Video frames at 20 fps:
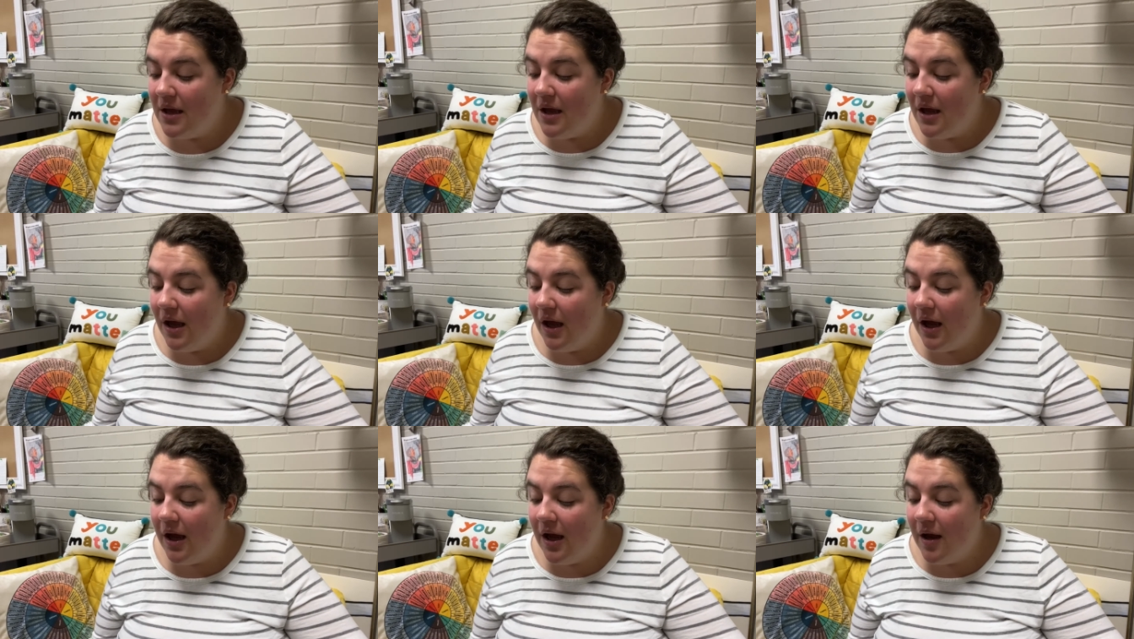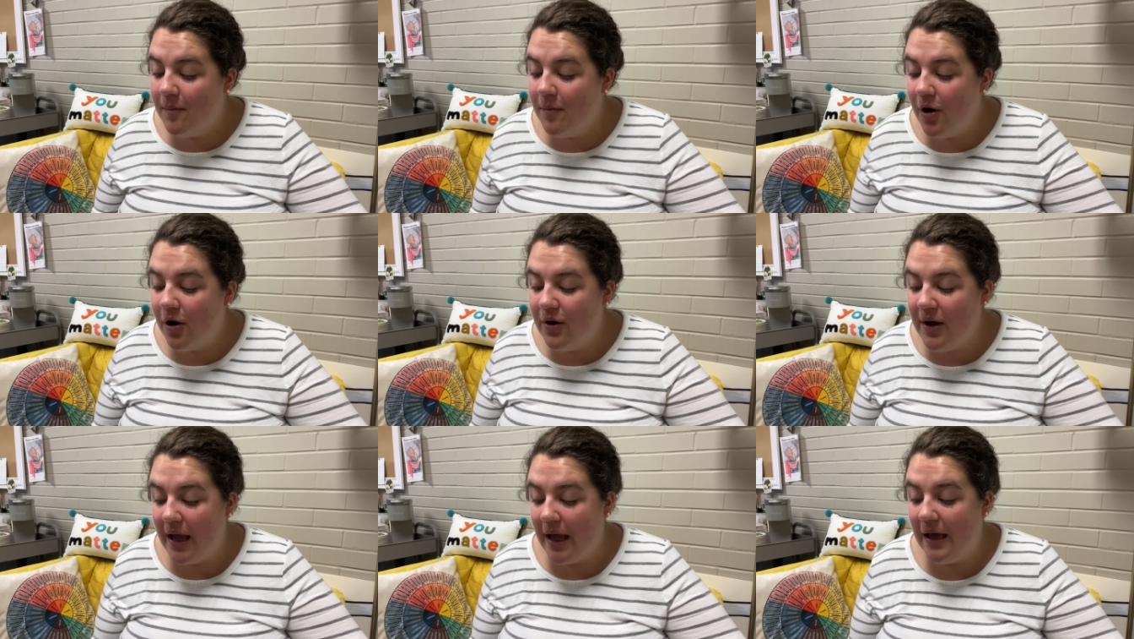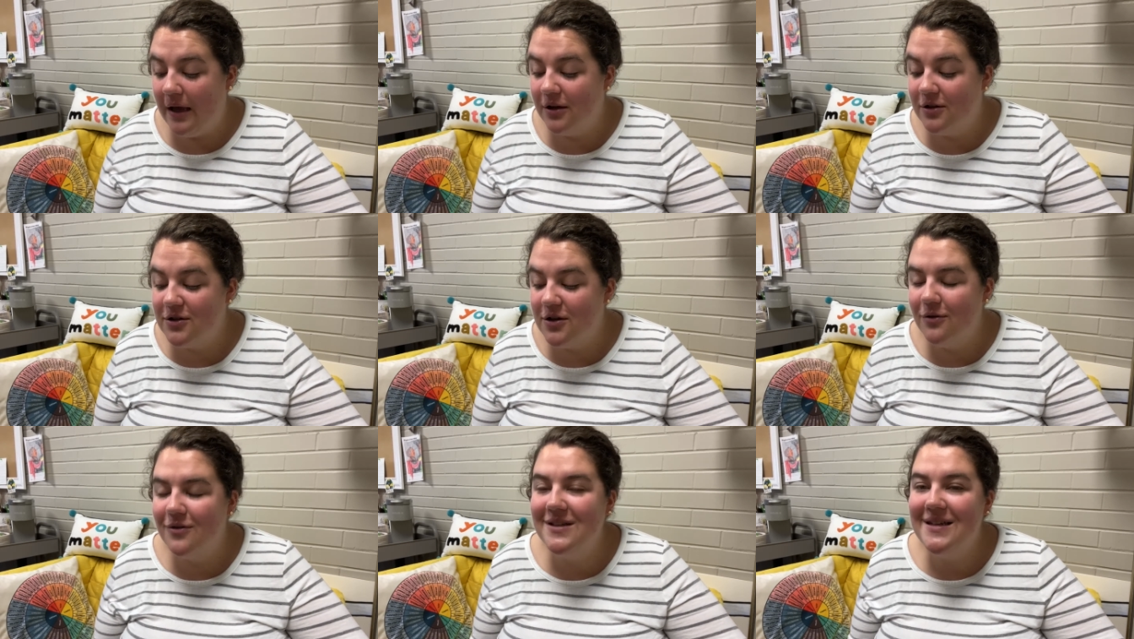Okay,
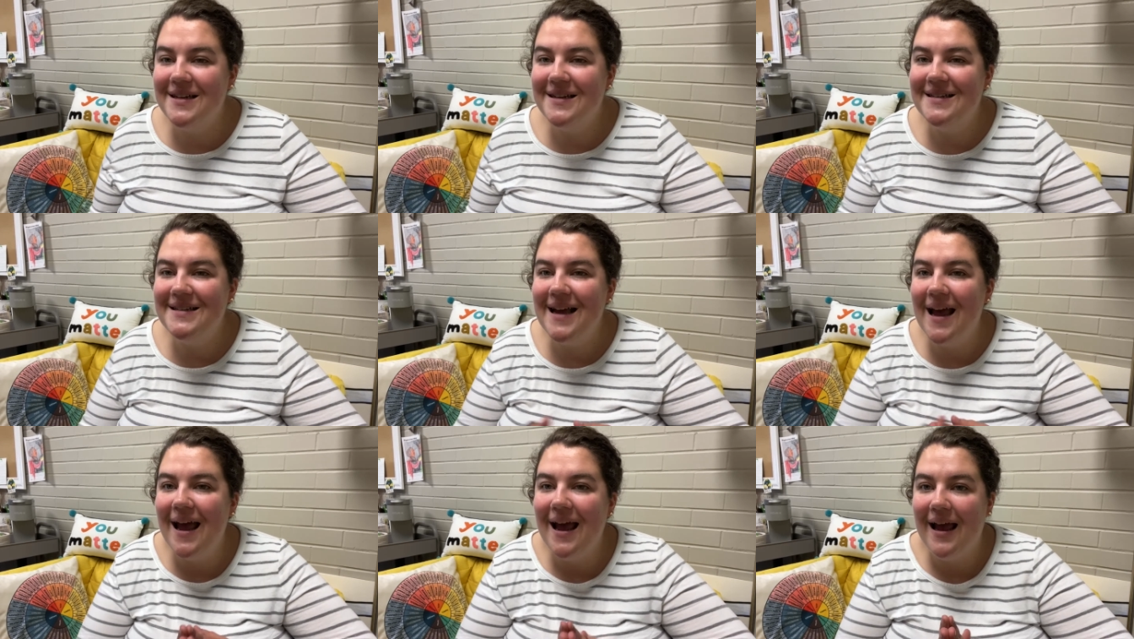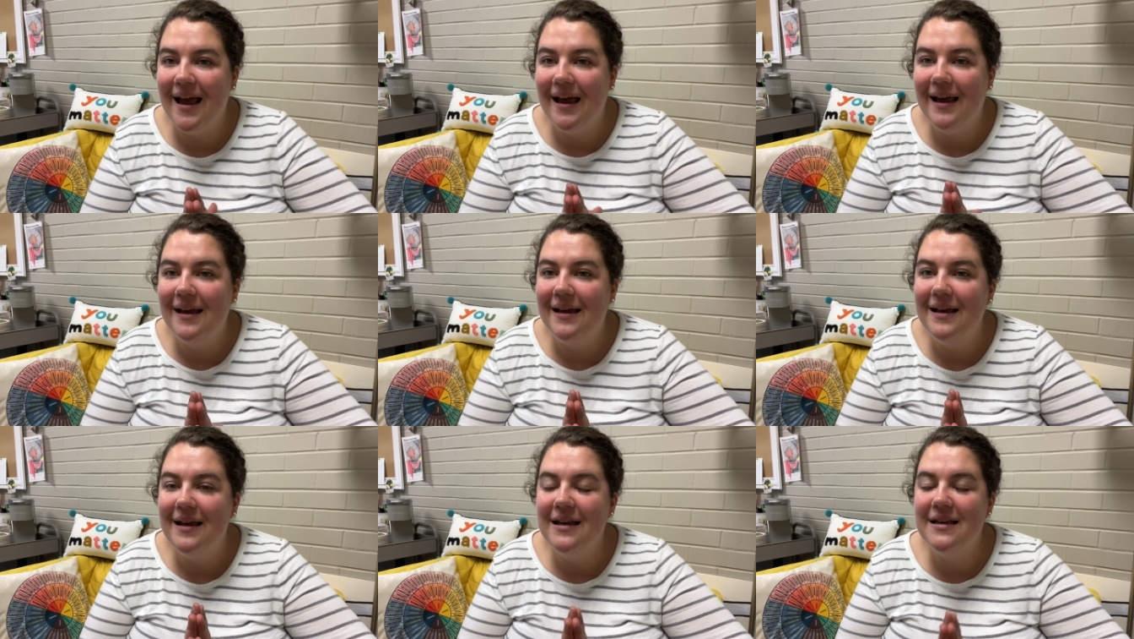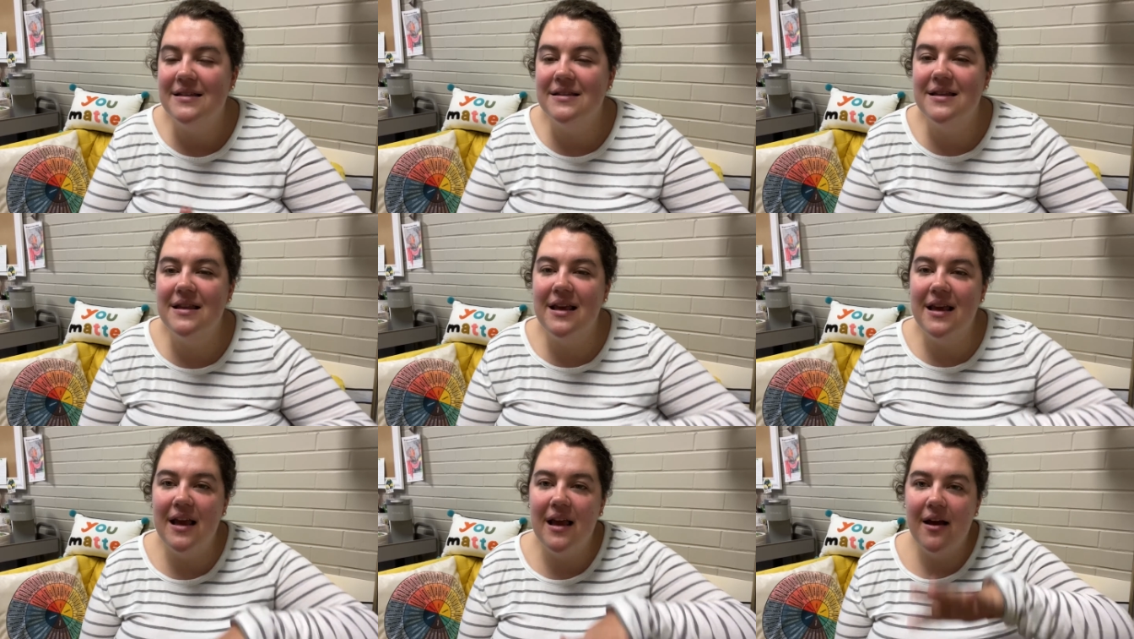so today is
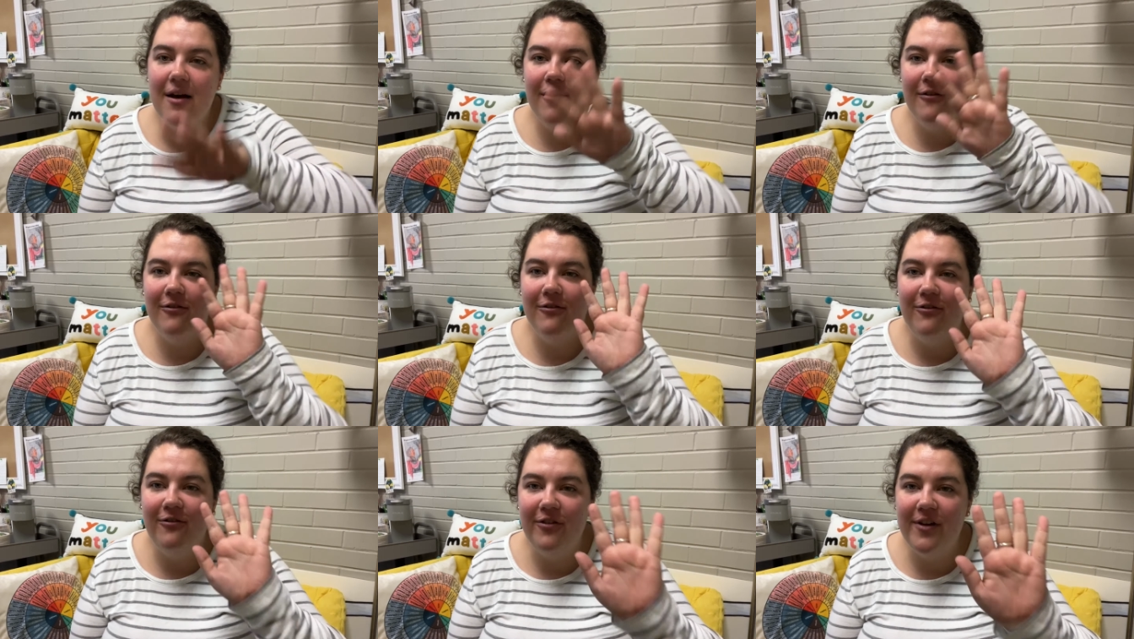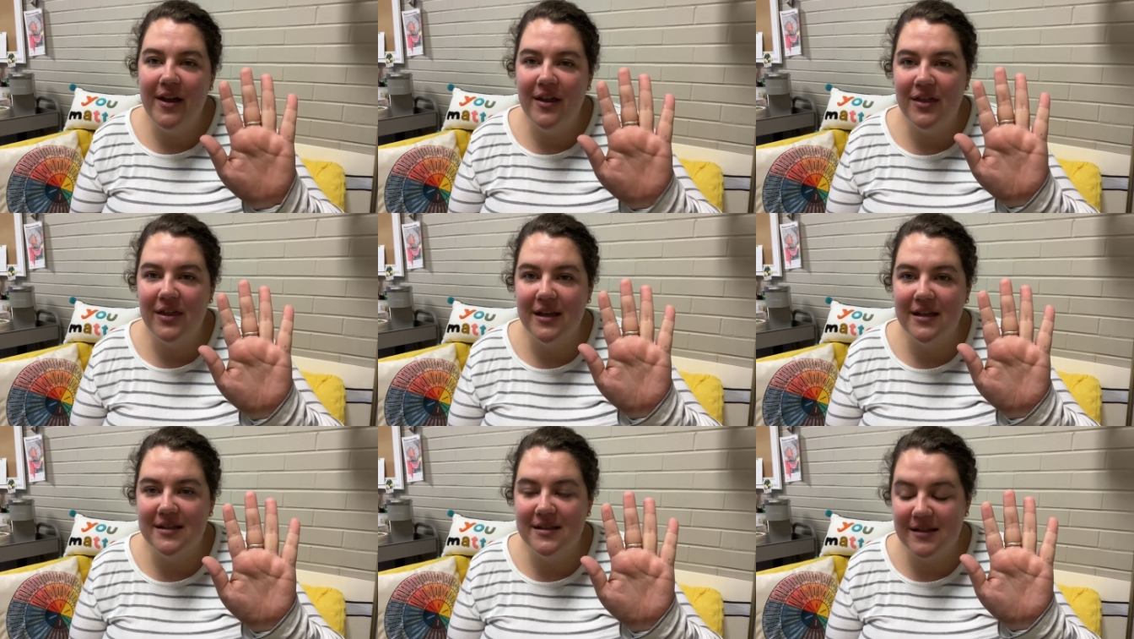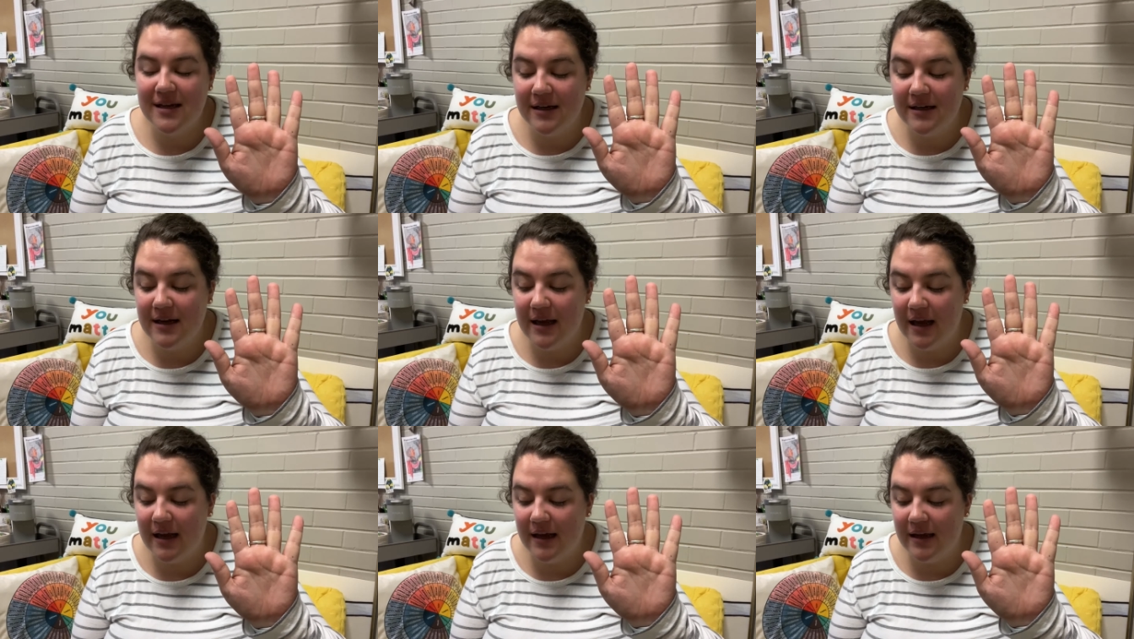the 5th
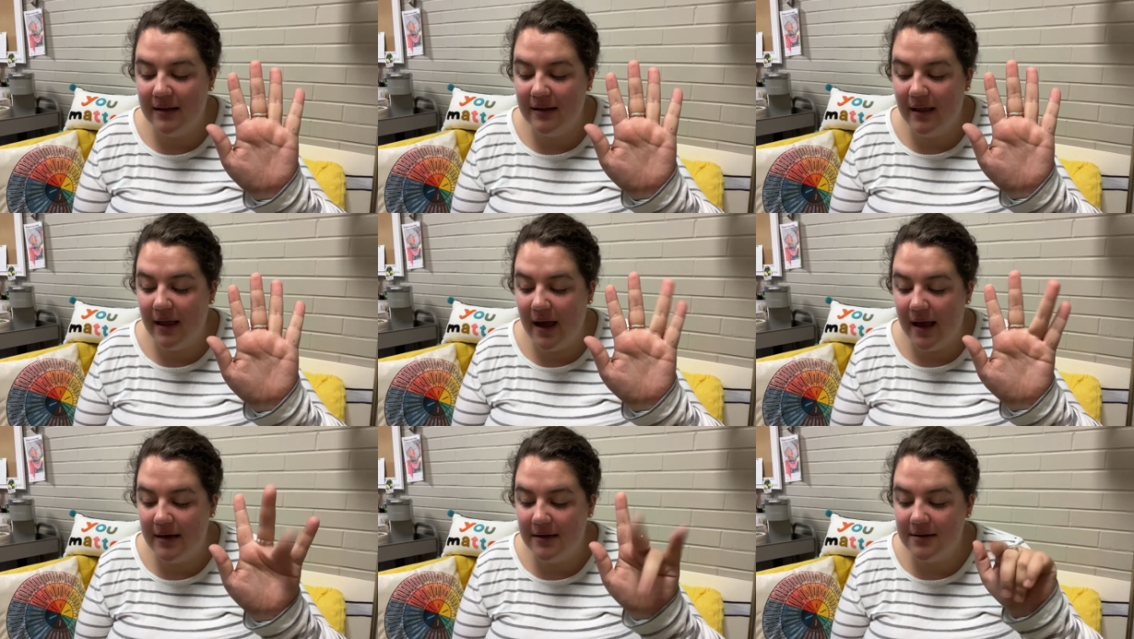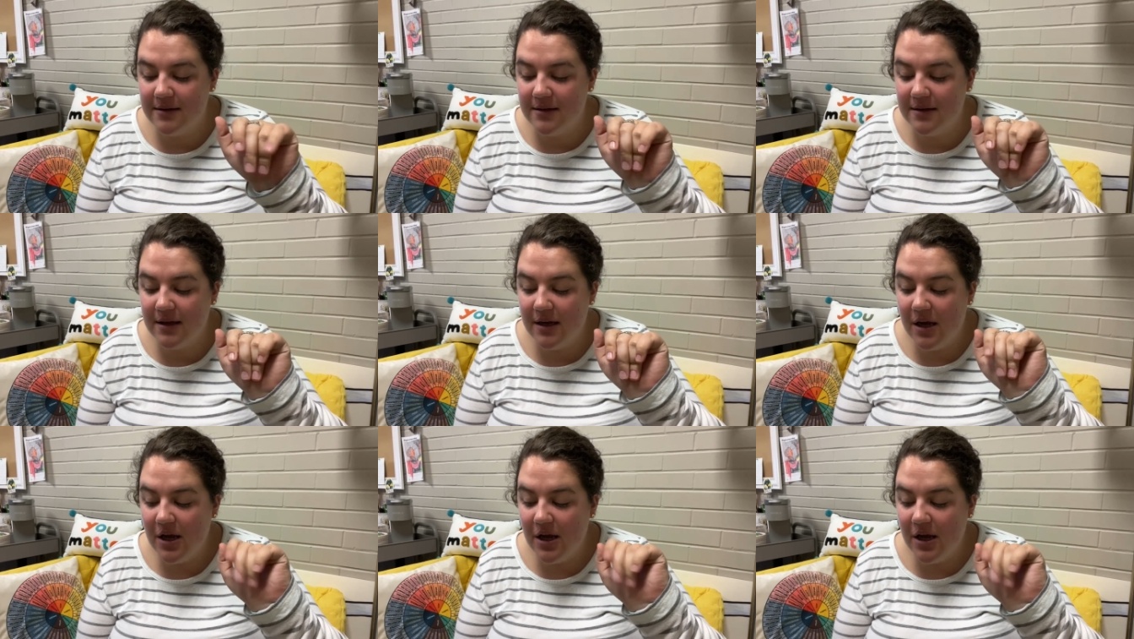Sunday in Lent.